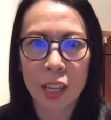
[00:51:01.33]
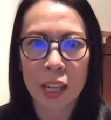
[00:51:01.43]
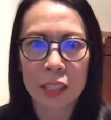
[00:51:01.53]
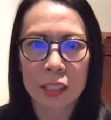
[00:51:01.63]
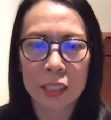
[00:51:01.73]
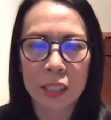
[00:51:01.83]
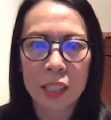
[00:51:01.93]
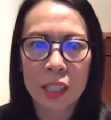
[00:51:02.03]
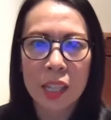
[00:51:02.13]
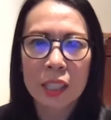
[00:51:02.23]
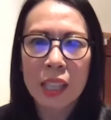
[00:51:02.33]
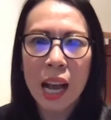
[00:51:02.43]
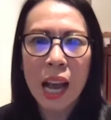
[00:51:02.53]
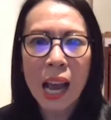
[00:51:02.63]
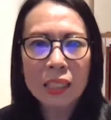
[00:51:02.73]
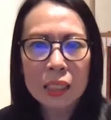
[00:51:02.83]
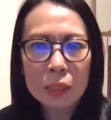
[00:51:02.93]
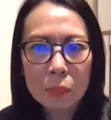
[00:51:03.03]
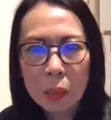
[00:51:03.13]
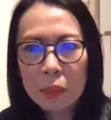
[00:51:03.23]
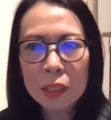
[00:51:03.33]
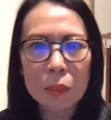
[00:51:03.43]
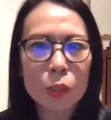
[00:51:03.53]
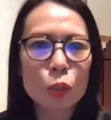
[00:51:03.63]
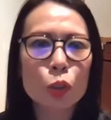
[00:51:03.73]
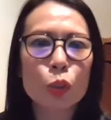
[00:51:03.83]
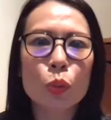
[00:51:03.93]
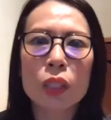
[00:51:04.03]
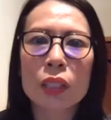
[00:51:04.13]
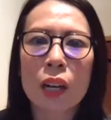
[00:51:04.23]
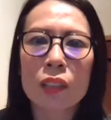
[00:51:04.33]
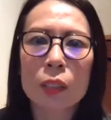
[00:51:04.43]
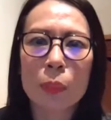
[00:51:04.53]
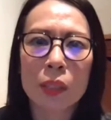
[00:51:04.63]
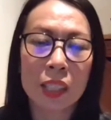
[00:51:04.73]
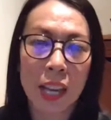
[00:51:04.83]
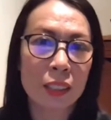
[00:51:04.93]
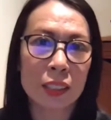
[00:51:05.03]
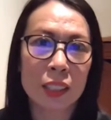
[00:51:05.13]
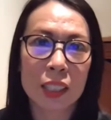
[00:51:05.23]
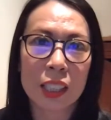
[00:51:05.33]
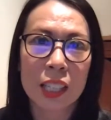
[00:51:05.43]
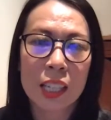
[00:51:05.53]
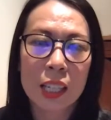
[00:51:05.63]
and that has maybe something to do with our spontaneity.